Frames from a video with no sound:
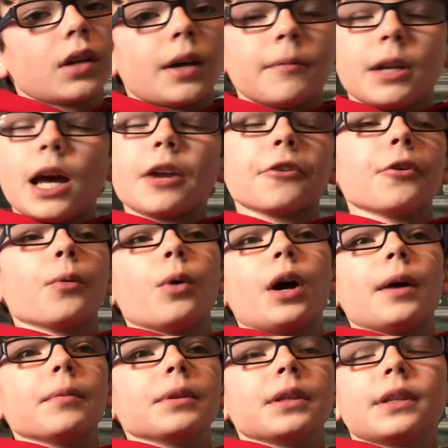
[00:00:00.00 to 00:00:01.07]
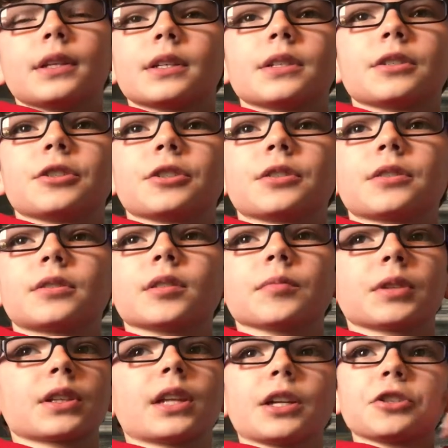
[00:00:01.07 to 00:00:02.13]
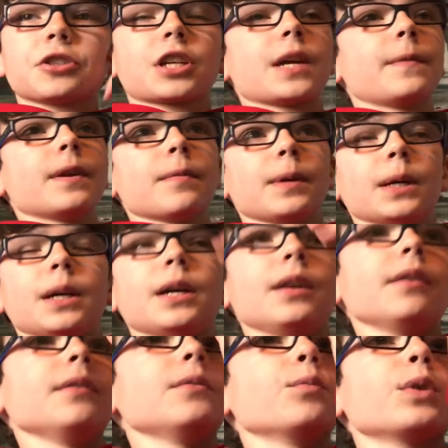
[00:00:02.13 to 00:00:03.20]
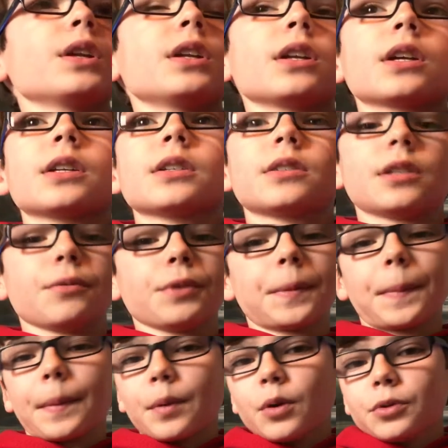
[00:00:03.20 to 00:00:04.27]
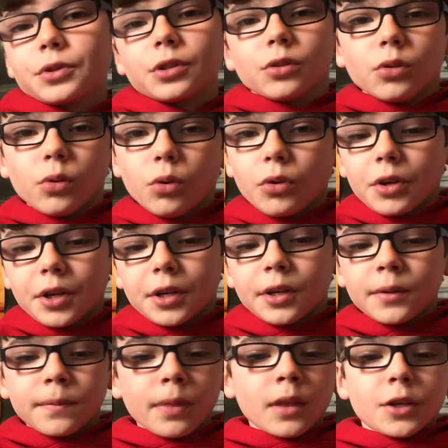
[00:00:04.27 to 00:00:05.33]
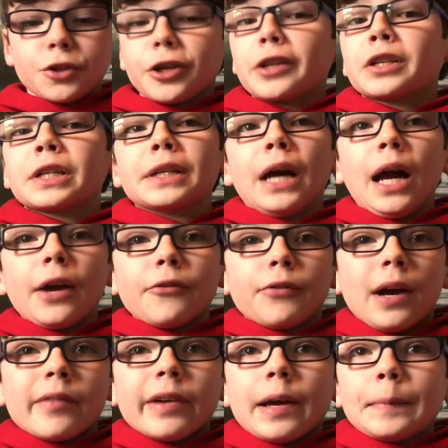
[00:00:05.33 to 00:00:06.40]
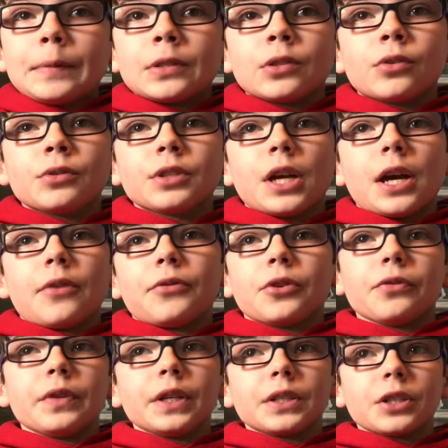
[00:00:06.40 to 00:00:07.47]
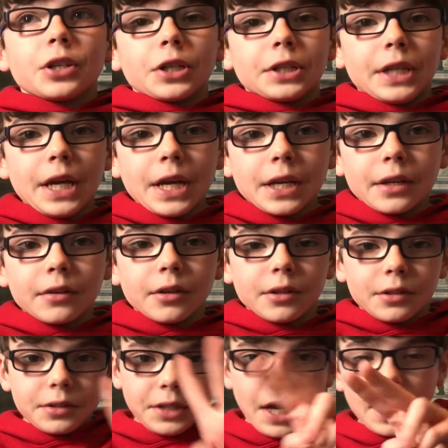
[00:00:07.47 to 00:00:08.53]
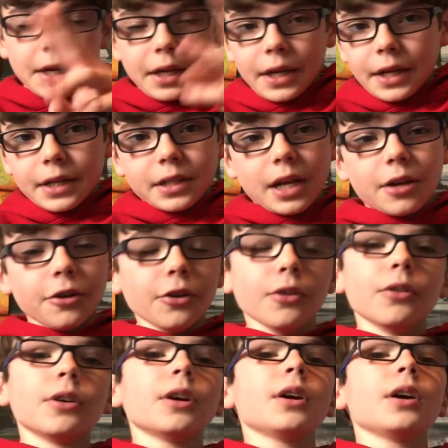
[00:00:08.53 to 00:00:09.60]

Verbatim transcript: I mean, I don't know why, but this is just something that just came into my head. We didn't get to see Rick propose to Lori, Jesse died five episodes after they started dating, or dating, I guess. I don't know.